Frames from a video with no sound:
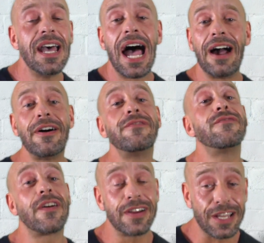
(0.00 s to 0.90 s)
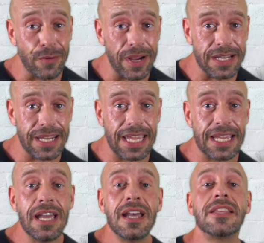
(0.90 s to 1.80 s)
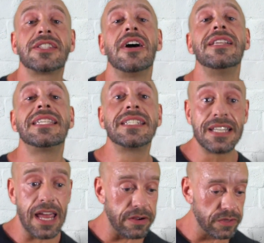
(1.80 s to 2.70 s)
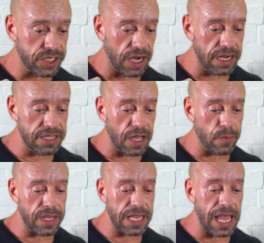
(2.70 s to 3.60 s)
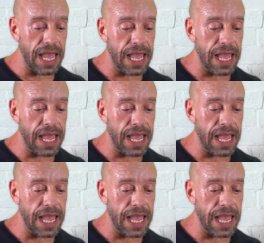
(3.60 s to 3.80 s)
However, very quickly, the science has now shown that we